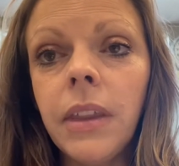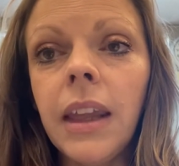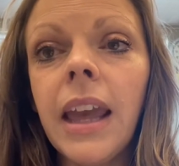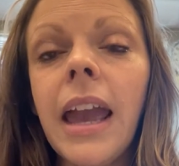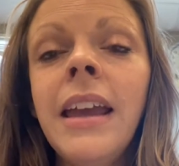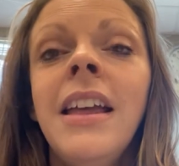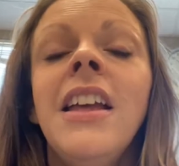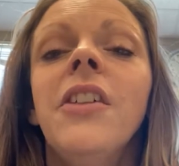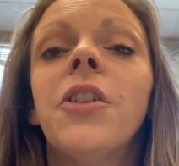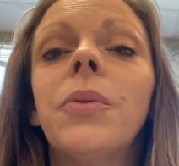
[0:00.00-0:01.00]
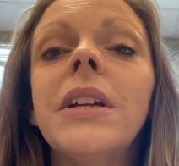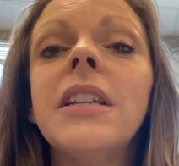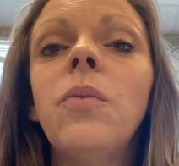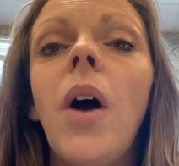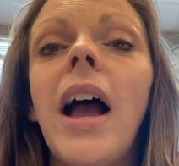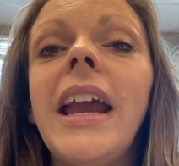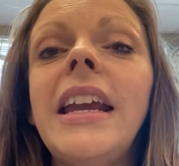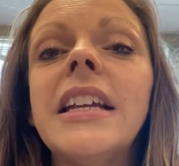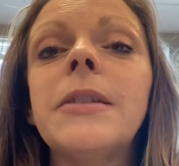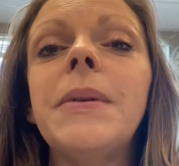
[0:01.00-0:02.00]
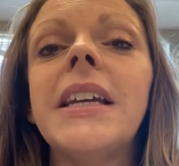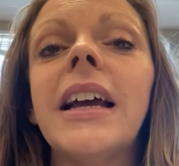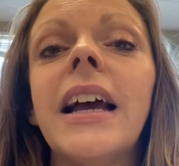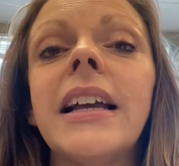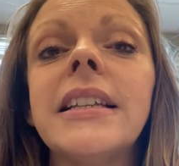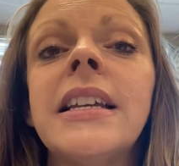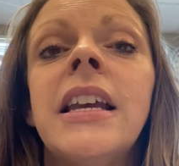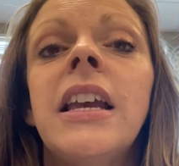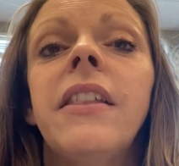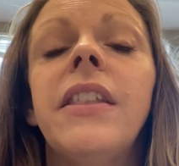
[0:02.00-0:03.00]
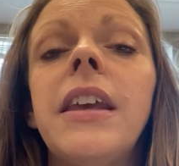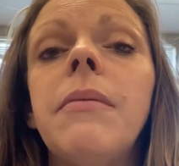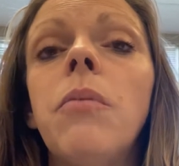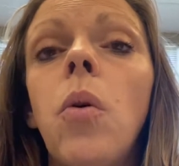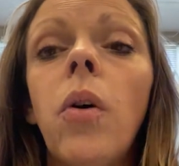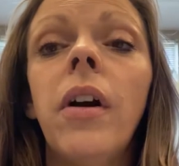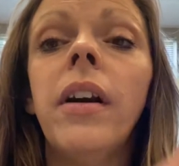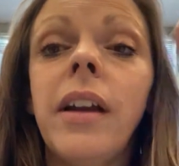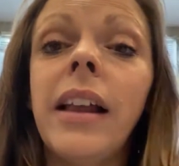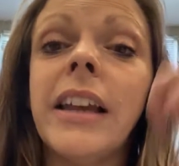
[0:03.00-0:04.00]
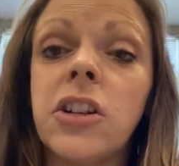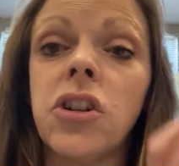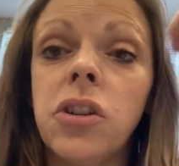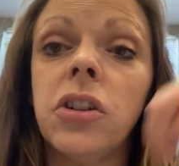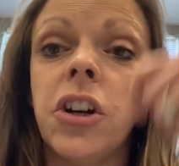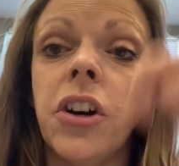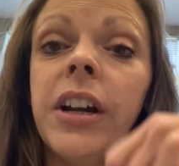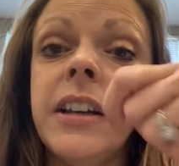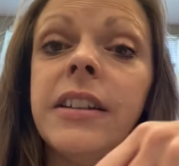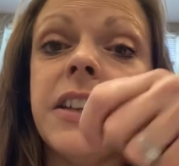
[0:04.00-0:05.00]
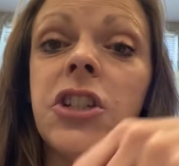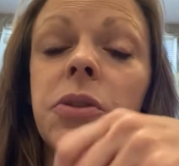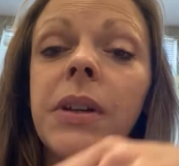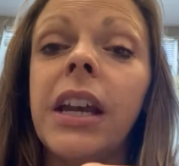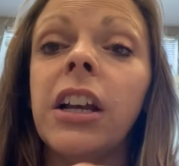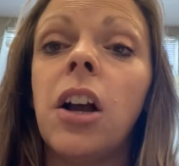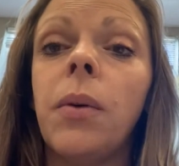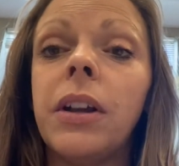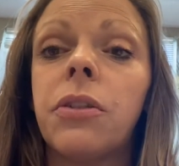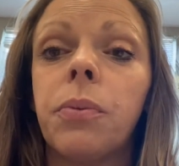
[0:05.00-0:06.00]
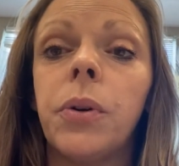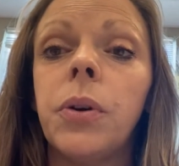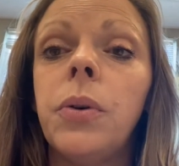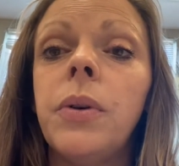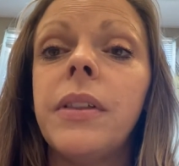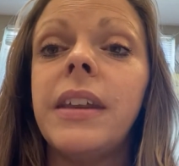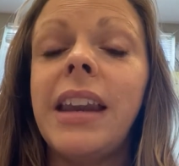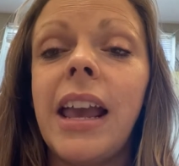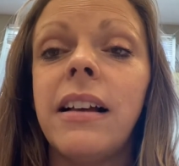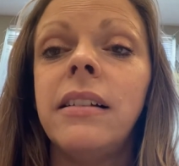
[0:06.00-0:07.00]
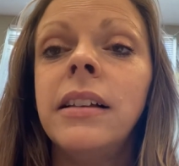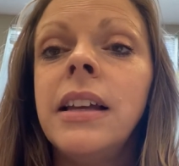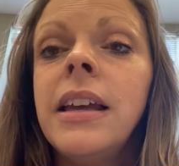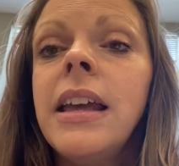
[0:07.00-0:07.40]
Okay? The reason why is because the more electrical current that you get going through the nail,